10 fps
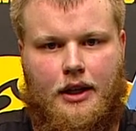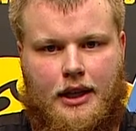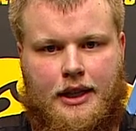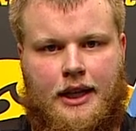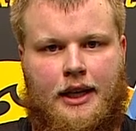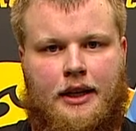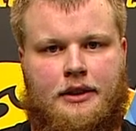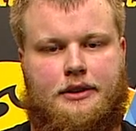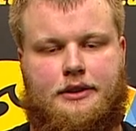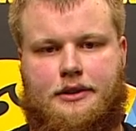and then
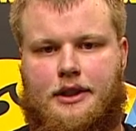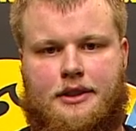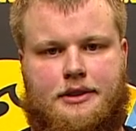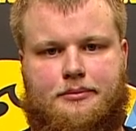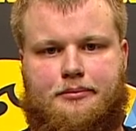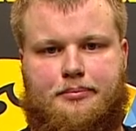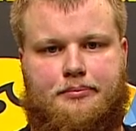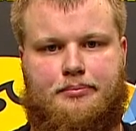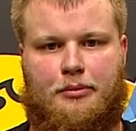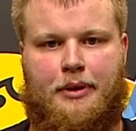just
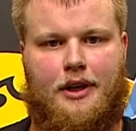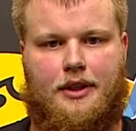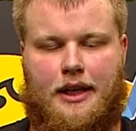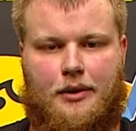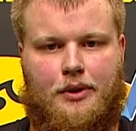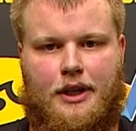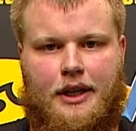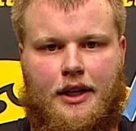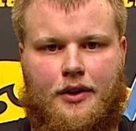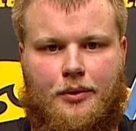prepared like I would
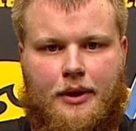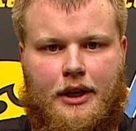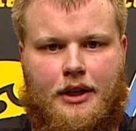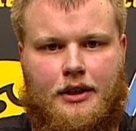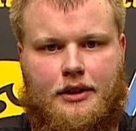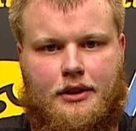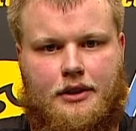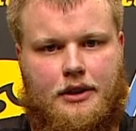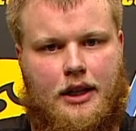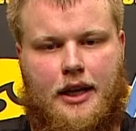any other week.
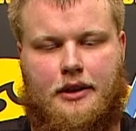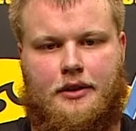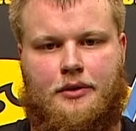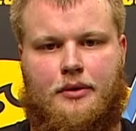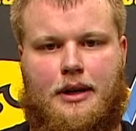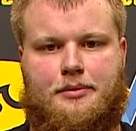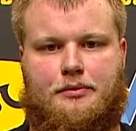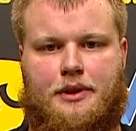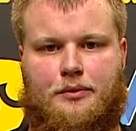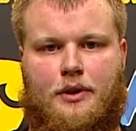Got the reps
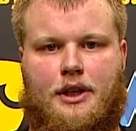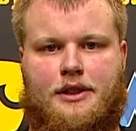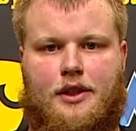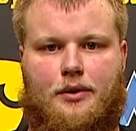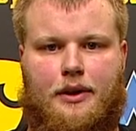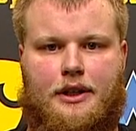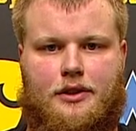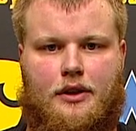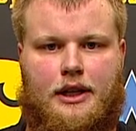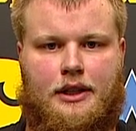with the ones all week,
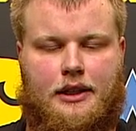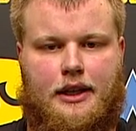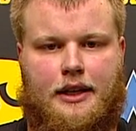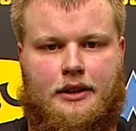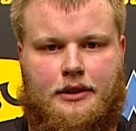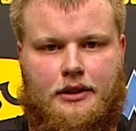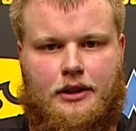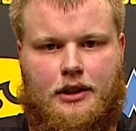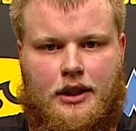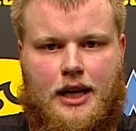so I had
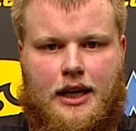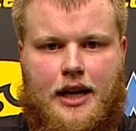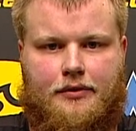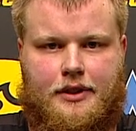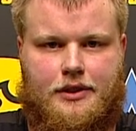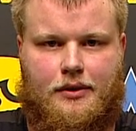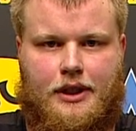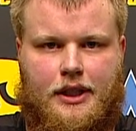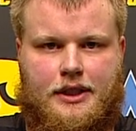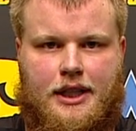a lot of confidence going
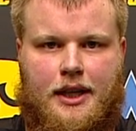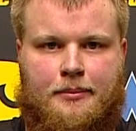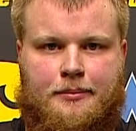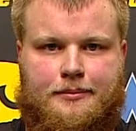into this game.